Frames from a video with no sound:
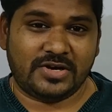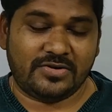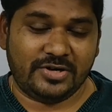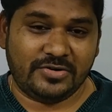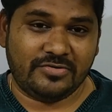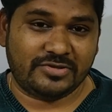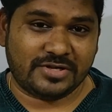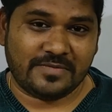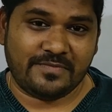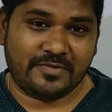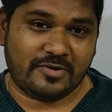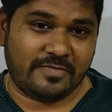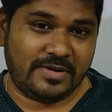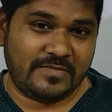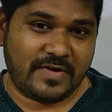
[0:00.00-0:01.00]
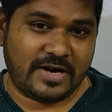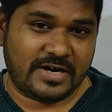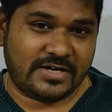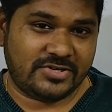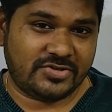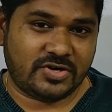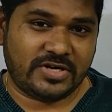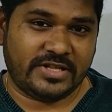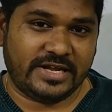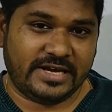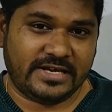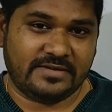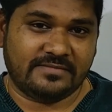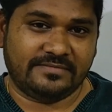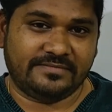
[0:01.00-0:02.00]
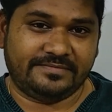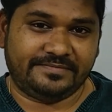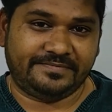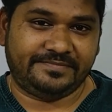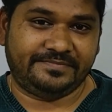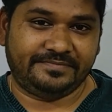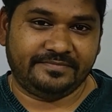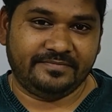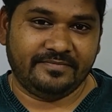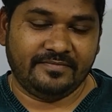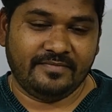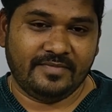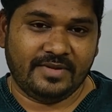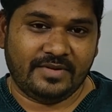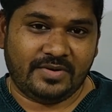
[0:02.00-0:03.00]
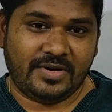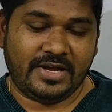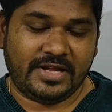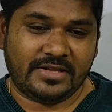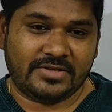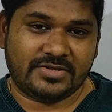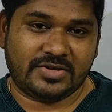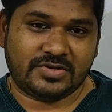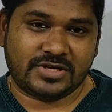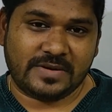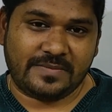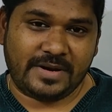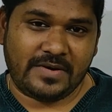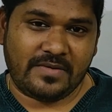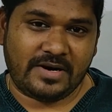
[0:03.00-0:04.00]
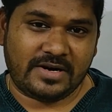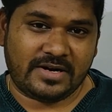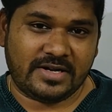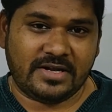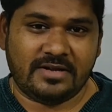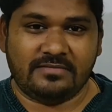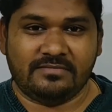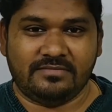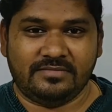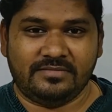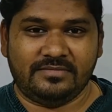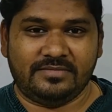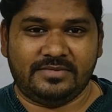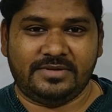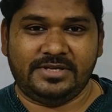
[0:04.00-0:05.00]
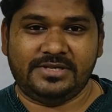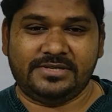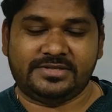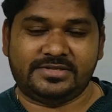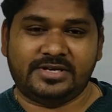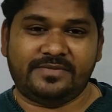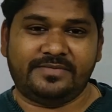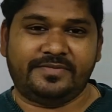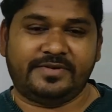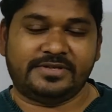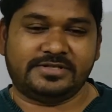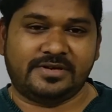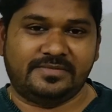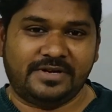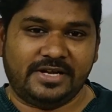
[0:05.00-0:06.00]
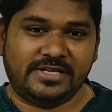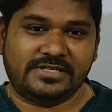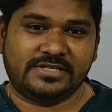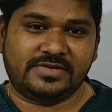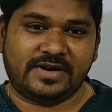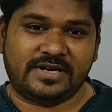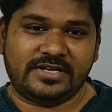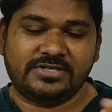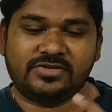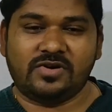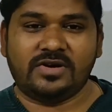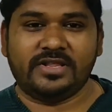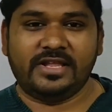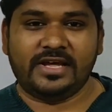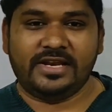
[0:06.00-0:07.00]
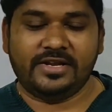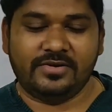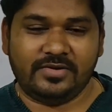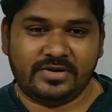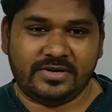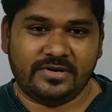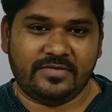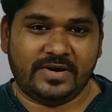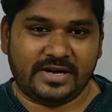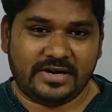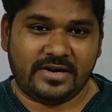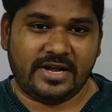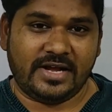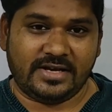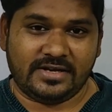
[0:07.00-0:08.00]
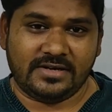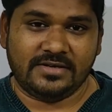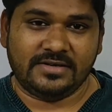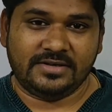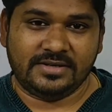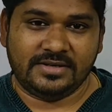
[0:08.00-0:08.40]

now due to some problem water is not there. Okay, so supply water is stopped for some days, water is not there in your water tank.